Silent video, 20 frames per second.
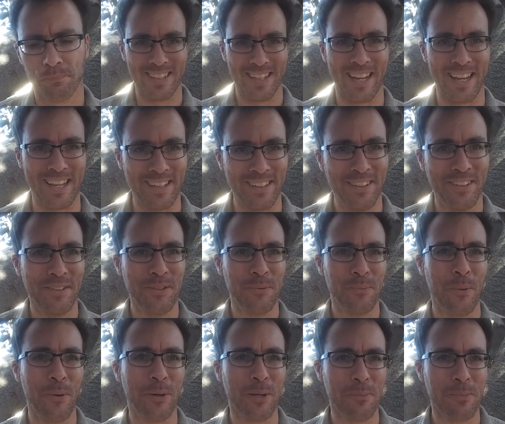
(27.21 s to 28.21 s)
G'day,
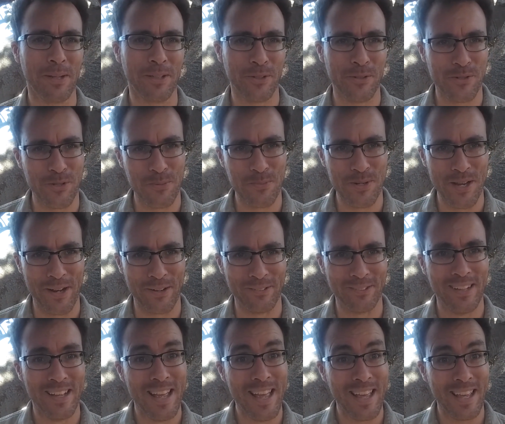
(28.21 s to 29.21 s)
welcome to my YouTube
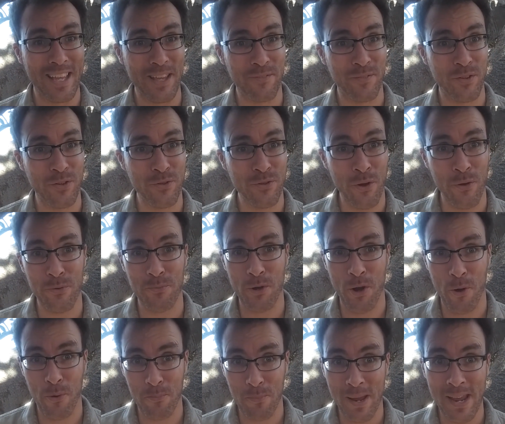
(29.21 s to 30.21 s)
channel. If you don't
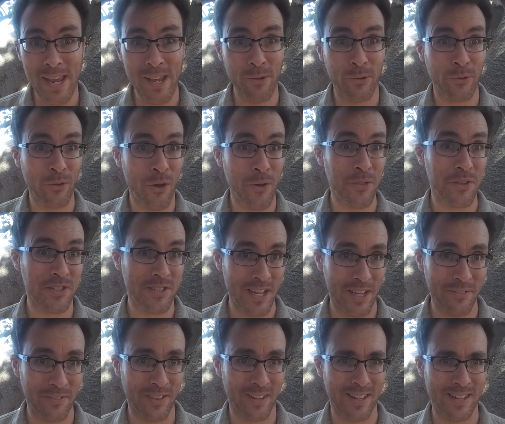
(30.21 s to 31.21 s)
know me or know the
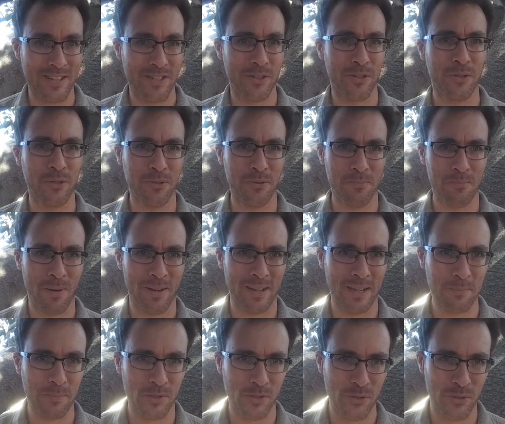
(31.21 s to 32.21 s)
stuff that I do, my
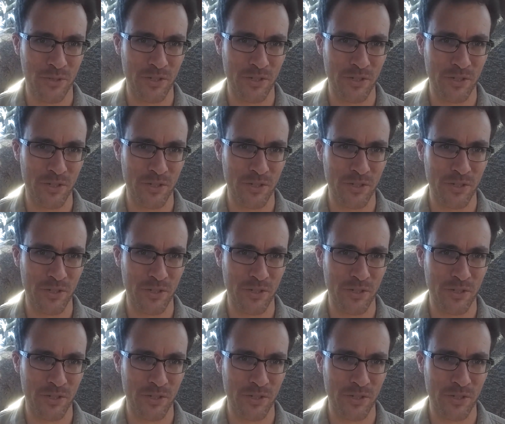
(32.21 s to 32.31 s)
name's